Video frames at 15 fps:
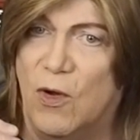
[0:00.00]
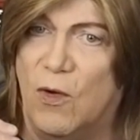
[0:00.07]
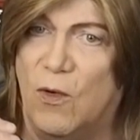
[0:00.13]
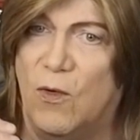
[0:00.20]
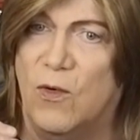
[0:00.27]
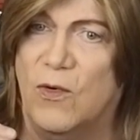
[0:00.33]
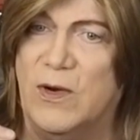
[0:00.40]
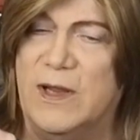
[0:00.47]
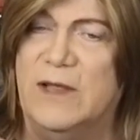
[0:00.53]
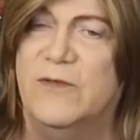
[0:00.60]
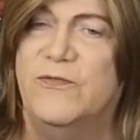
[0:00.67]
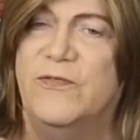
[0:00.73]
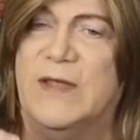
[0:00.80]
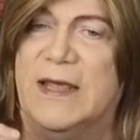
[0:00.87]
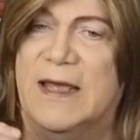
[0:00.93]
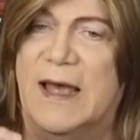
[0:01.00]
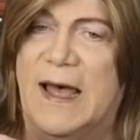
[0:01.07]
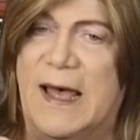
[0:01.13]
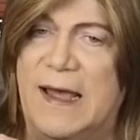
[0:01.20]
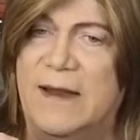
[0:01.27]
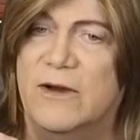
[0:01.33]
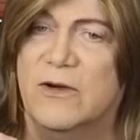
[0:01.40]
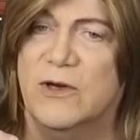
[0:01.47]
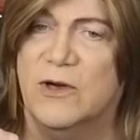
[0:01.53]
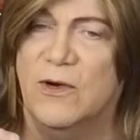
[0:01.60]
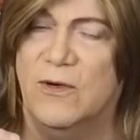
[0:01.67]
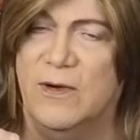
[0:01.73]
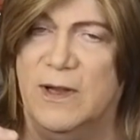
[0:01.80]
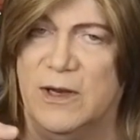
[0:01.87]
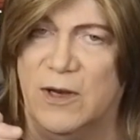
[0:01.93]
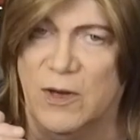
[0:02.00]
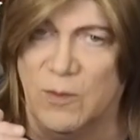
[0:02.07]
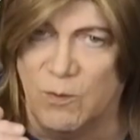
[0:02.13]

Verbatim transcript: or if the higher current